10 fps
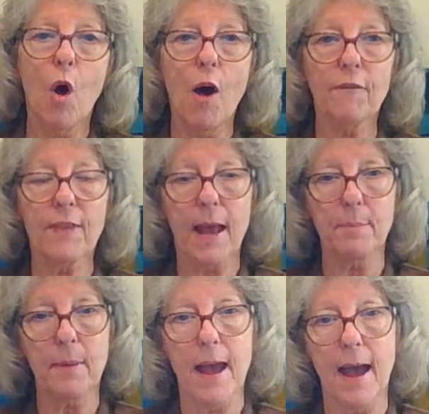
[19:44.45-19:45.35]
off
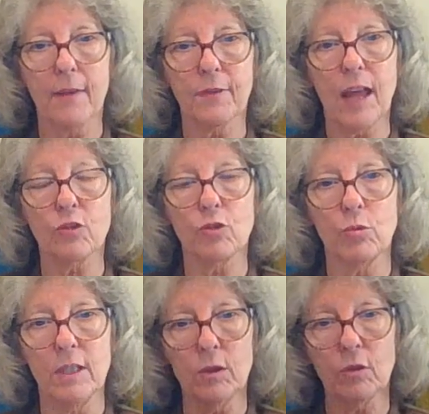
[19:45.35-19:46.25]
that path as you
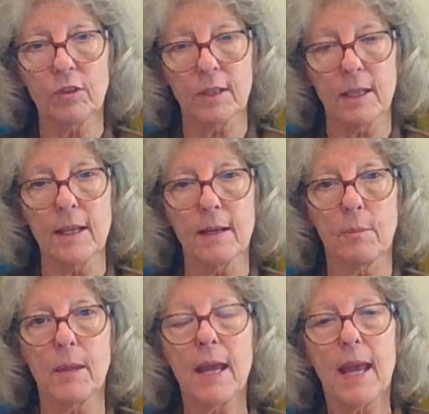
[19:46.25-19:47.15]
yield to
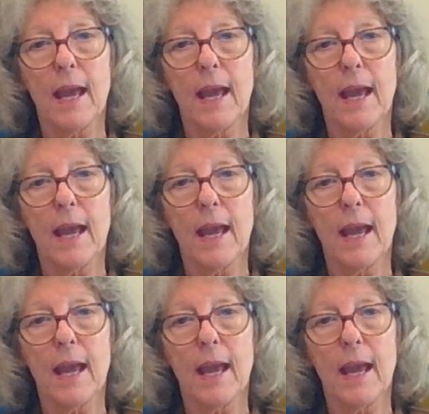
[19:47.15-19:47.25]
Him